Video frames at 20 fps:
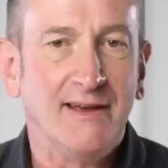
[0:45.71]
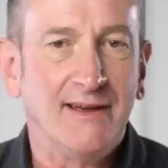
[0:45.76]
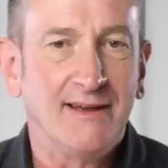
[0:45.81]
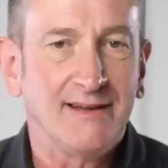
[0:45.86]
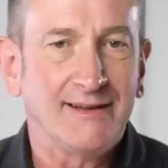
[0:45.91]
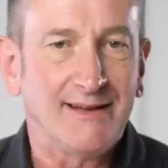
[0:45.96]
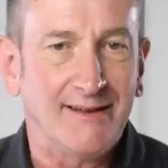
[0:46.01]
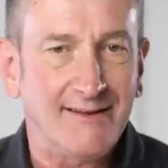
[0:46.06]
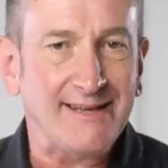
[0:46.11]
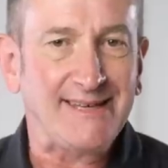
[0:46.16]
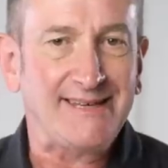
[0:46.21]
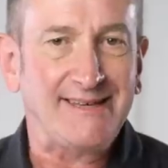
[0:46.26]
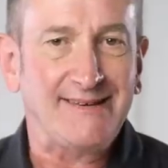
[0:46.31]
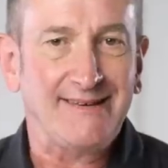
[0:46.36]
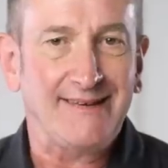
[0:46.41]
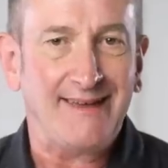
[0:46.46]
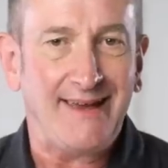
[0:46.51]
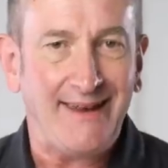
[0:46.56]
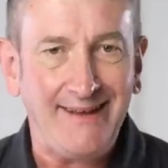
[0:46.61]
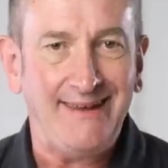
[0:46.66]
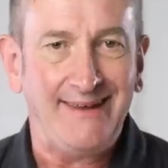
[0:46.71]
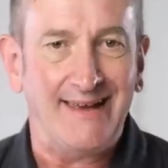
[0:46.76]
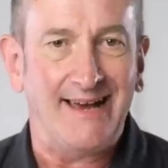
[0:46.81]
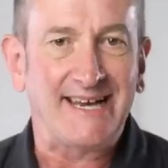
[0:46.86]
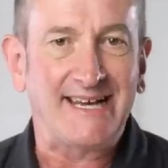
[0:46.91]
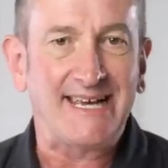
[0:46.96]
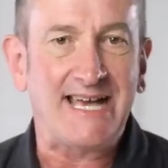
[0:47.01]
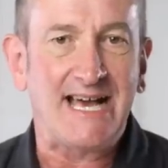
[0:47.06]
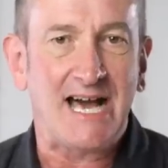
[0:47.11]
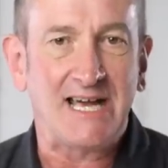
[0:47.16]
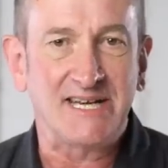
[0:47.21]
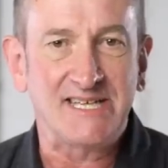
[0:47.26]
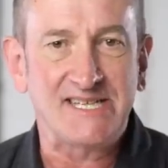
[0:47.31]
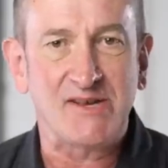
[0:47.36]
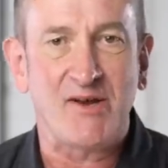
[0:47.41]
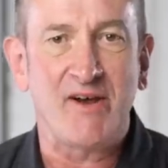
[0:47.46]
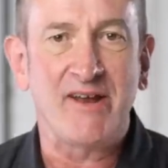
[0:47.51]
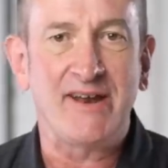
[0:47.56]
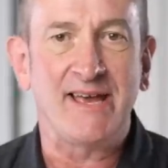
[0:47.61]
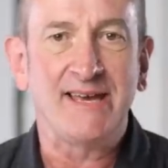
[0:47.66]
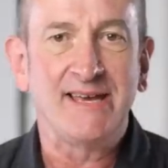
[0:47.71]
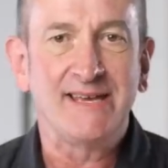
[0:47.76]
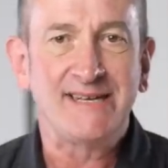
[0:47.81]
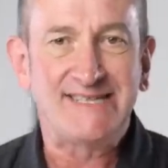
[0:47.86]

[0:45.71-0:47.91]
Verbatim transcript: Like any young car designer,